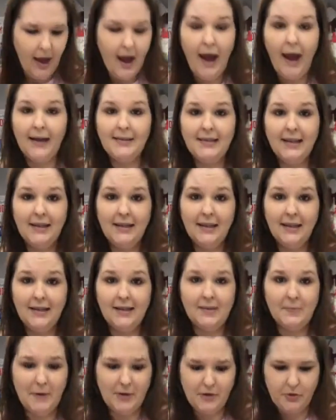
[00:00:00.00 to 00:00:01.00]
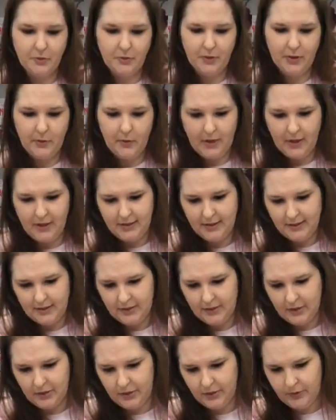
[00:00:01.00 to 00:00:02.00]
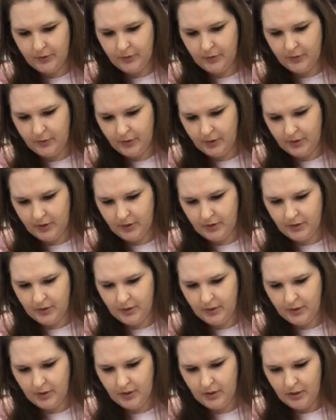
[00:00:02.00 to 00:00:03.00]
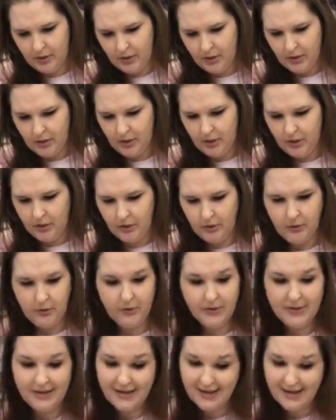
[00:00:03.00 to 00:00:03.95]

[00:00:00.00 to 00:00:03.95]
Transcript: I did get a special request to use